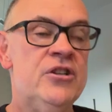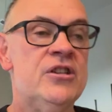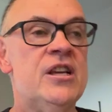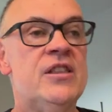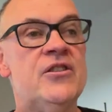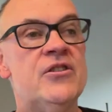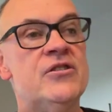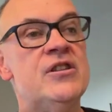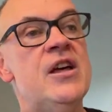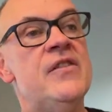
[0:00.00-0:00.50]

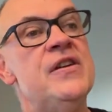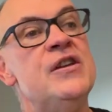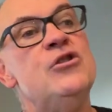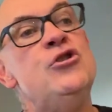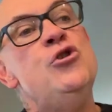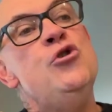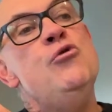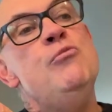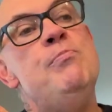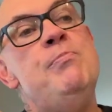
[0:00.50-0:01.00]
Just like there's
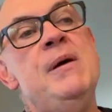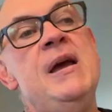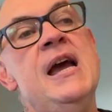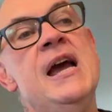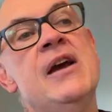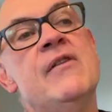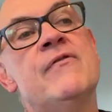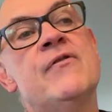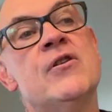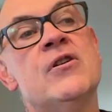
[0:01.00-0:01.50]
nothing too
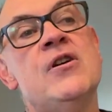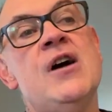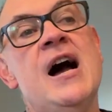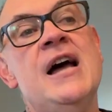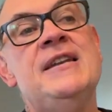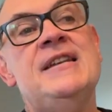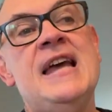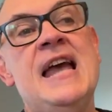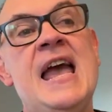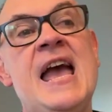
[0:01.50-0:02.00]
big for
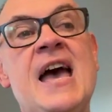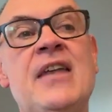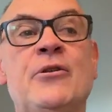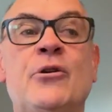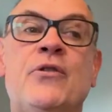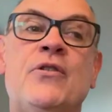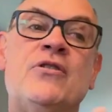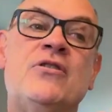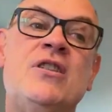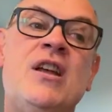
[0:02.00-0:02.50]
God to handle,